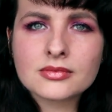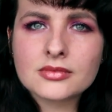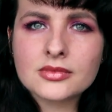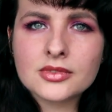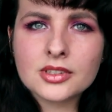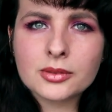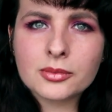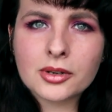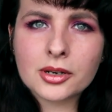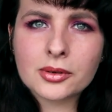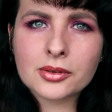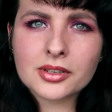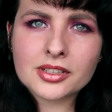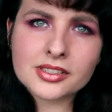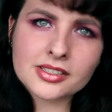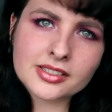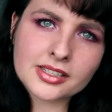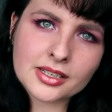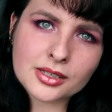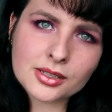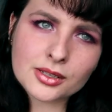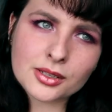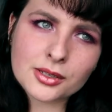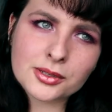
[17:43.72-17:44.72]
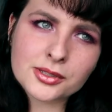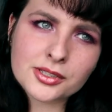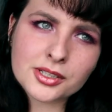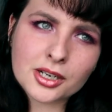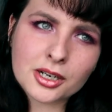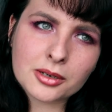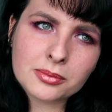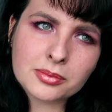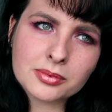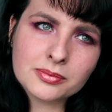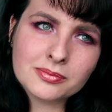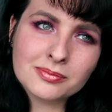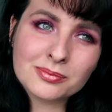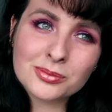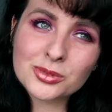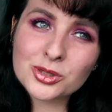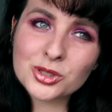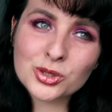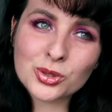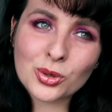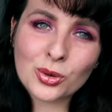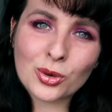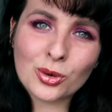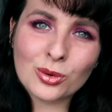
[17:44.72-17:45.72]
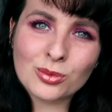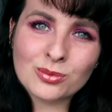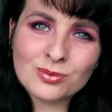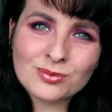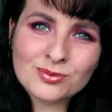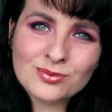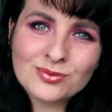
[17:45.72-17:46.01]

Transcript: you might want to see a close up, sure.